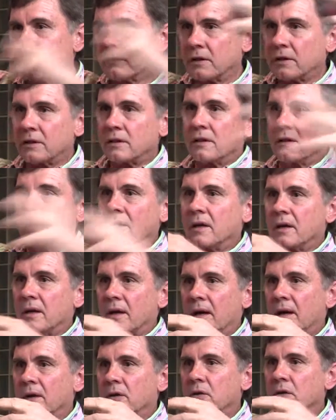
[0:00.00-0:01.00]
of it,
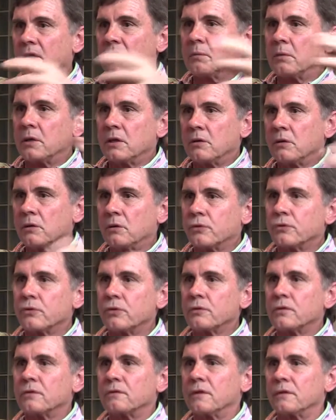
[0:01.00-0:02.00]
you need to be doing all
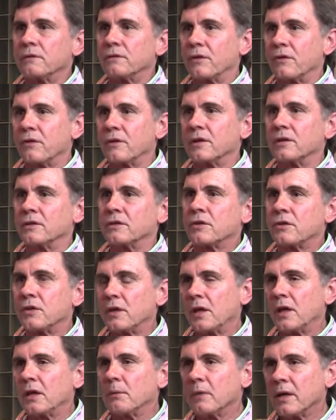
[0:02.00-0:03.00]
sorts of different things,
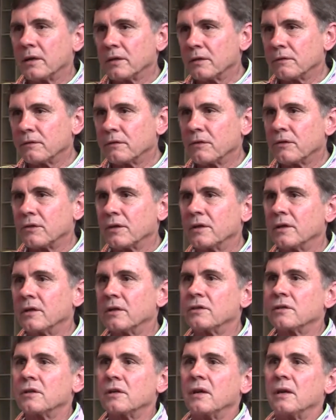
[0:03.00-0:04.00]
thinking about different
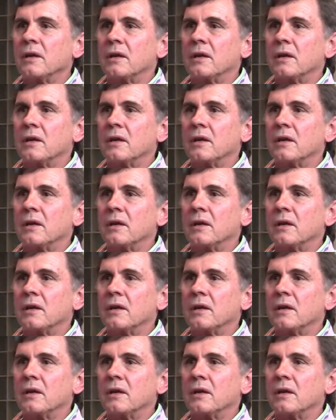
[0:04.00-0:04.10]
things,